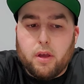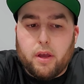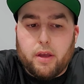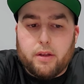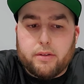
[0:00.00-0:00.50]

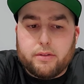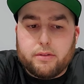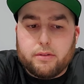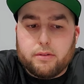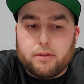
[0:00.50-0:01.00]
And
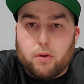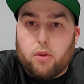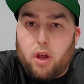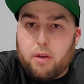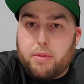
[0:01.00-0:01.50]
you know, a
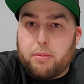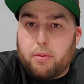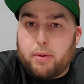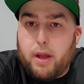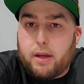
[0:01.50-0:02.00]
lot of people
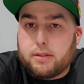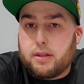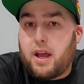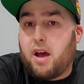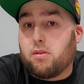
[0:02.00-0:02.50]
have been asking
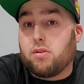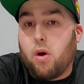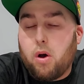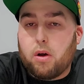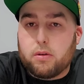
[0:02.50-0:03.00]
how
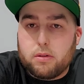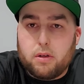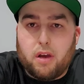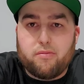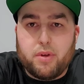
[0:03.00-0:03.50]
long
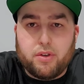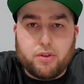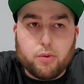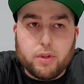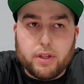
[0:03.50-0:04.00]
I've been
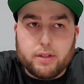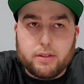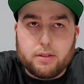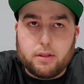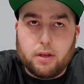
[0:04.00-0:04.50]
doing
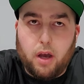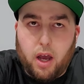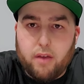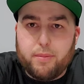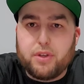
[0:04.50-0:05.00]
this.
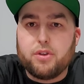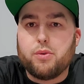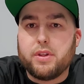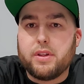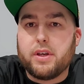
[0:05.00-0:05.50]
I've been
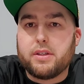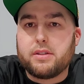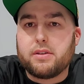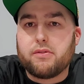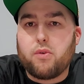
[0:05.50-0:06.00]
doing
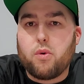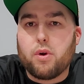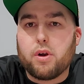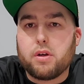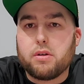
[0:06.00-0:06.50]
this
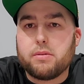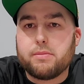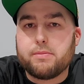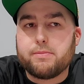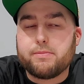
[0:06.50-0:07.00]
for
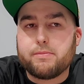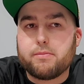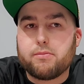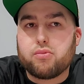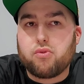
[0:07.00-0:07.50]

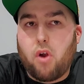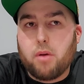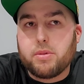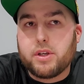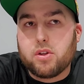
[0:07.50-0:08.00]

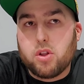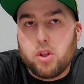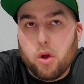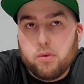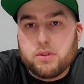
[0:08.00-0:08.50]
probably
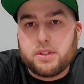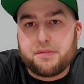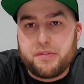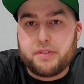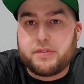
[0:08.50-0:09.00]
close to
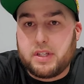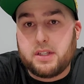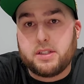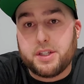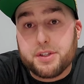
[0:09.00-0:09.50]

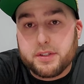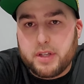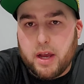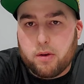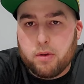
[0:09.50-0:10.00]
15 years
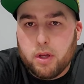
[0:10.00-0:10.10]
now.